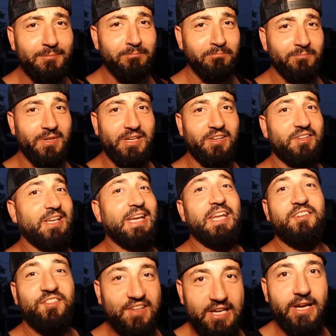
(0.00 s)
And it's gonna
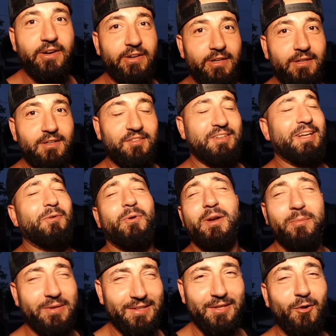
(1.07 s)
get scary because I don't want
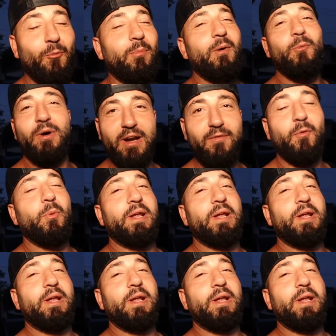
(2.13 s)
to be alone, but whatever.